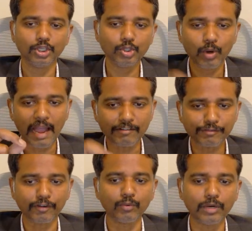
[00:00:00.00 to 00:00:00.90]
You have
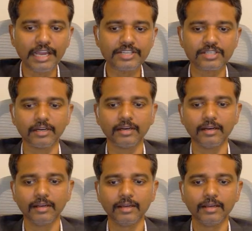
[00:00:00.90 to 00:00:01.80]
a foundation.
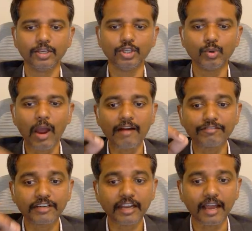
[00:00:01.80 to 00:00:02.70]
You
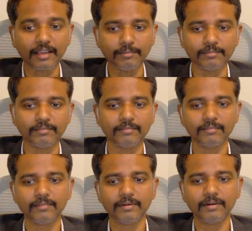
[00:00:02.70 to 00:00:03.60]
have time.
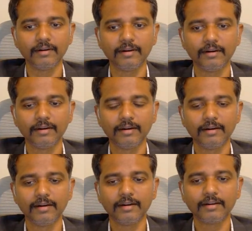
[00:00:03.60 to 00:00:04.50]

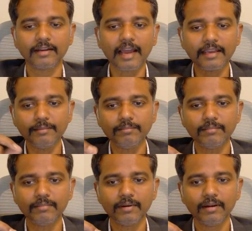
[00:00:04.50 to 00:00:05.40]

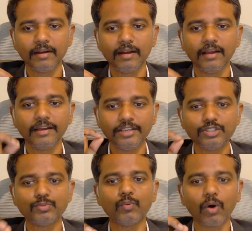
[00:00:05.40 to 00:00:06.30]
Time
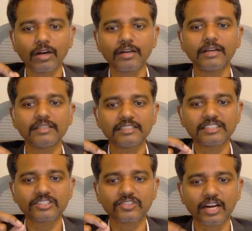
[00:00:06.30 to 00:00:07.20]
is what
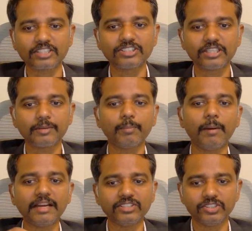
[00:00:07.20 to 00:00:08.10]
structure
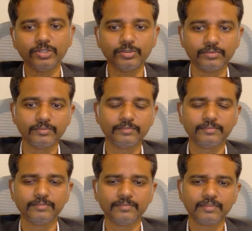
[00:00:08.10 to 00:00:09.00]
buys you.
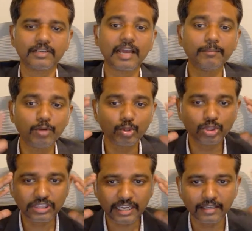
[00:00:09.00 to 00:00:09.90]
Time
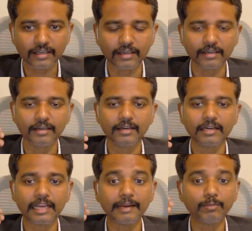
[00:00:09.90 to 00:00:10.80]
to think,
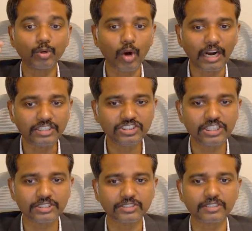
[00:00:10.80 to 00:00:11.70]
time to
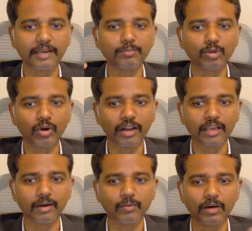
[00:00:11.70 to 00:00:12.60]
adjust, time to
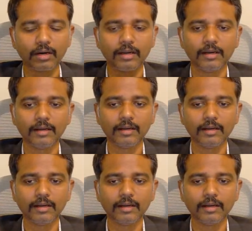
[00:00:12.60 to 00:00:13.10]
recover.